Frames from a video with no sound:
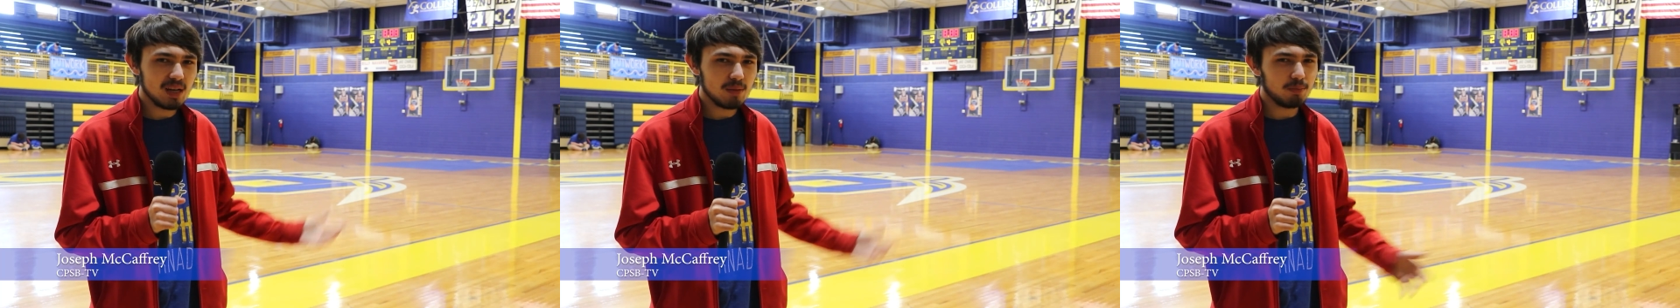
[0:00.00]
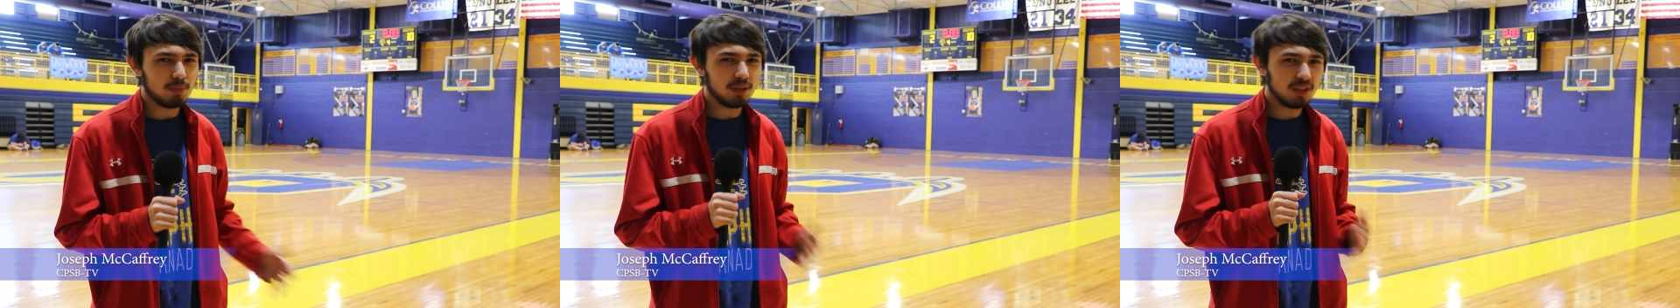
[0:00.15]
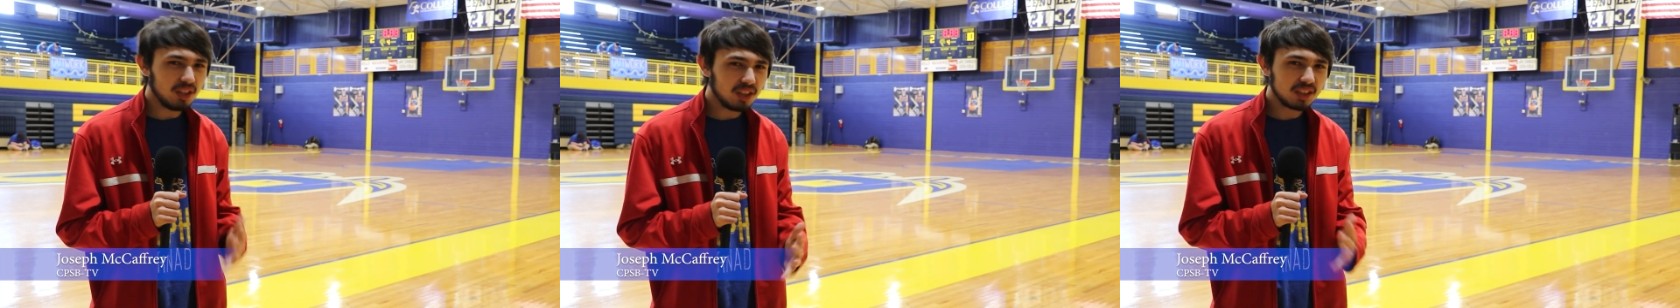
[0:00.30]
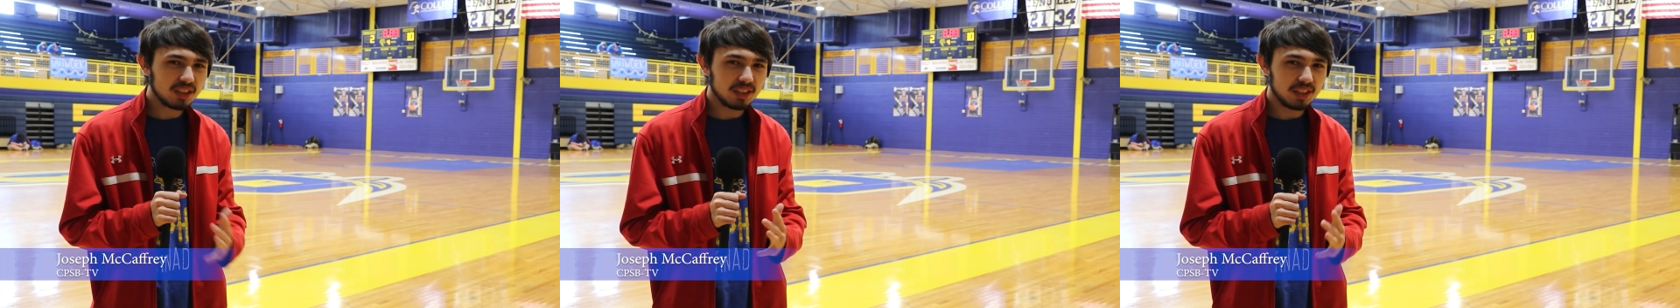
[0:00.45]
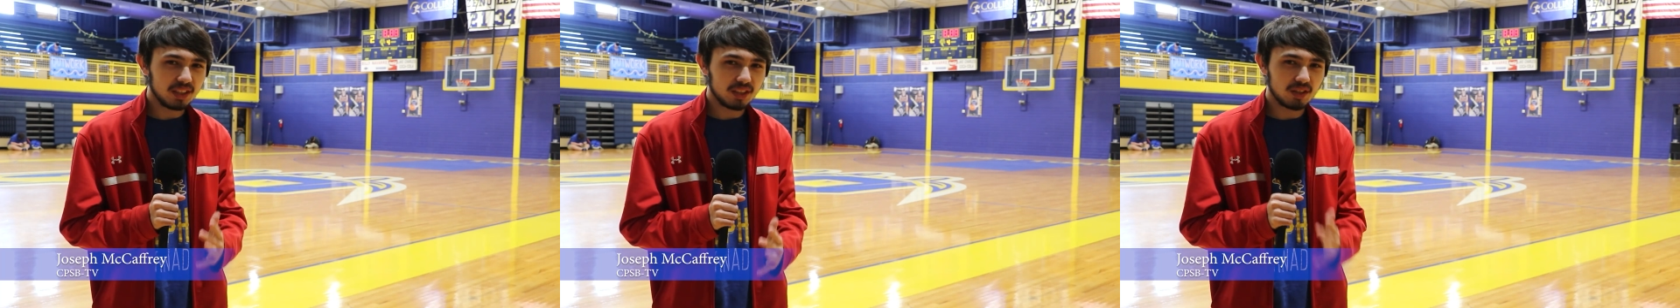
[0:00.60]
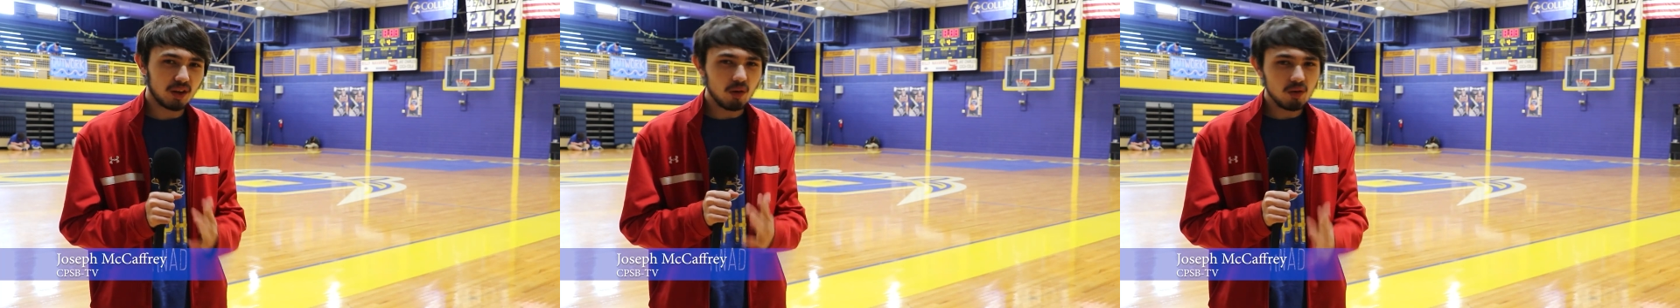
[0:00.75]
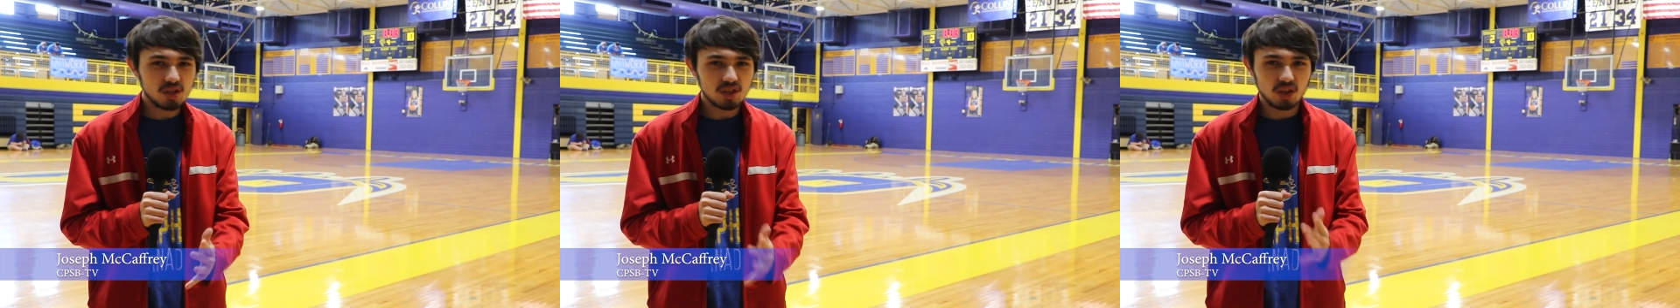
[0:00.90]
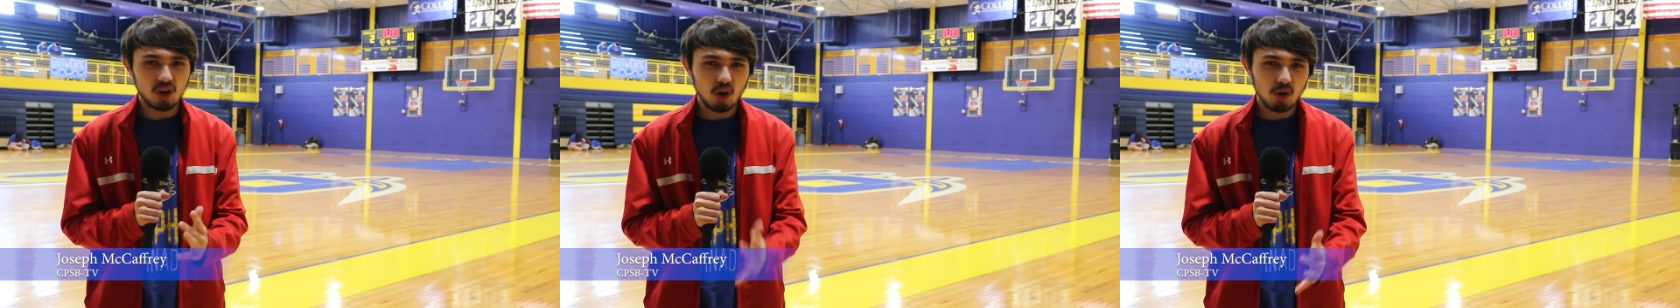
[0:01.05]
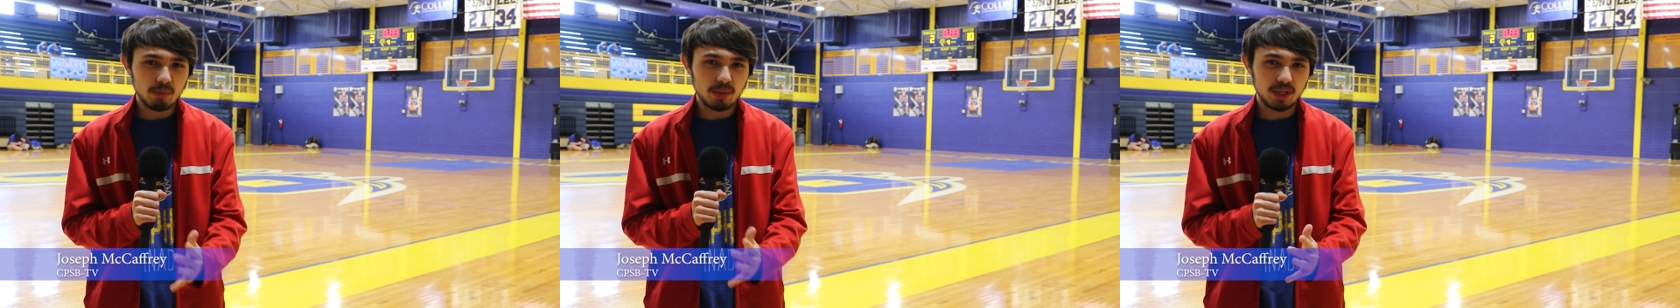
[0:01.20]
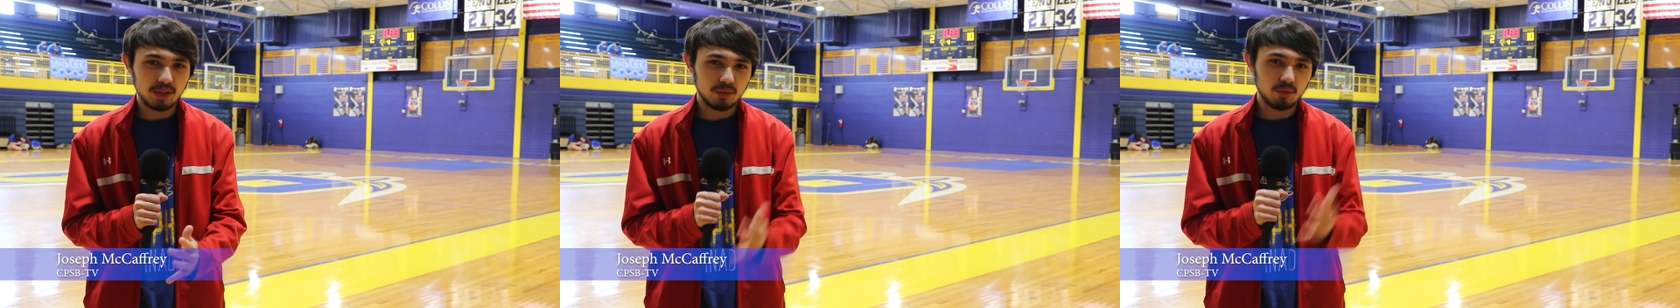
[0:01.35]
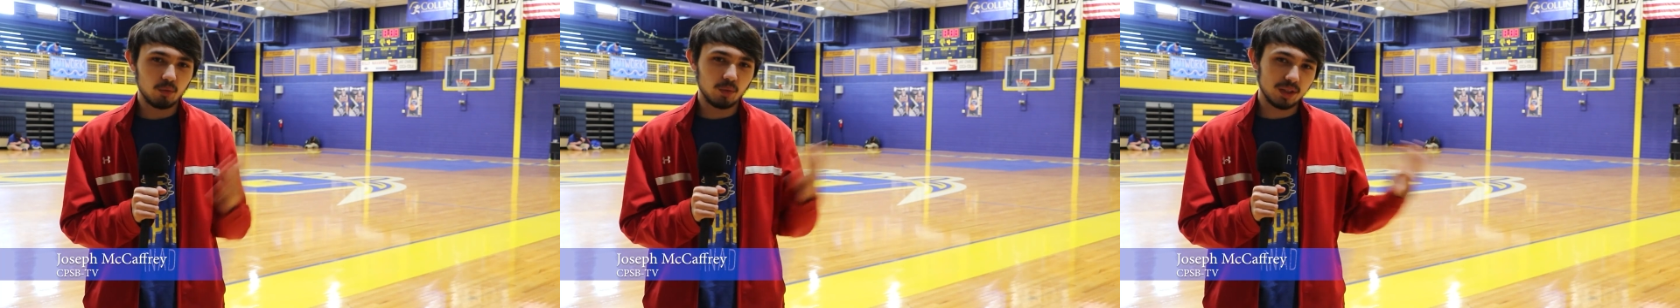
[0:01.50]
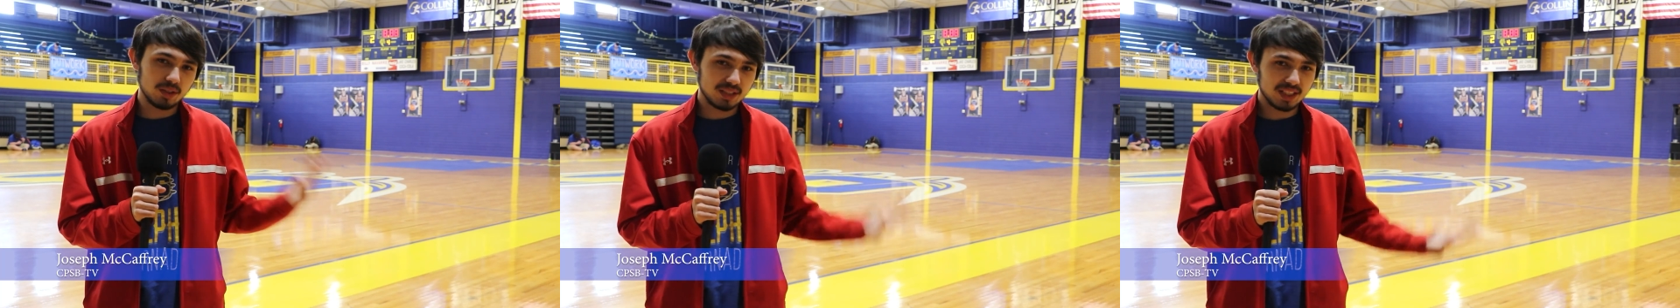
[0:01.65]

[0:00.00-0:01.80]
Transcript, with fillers: but luckily Coach Coleman will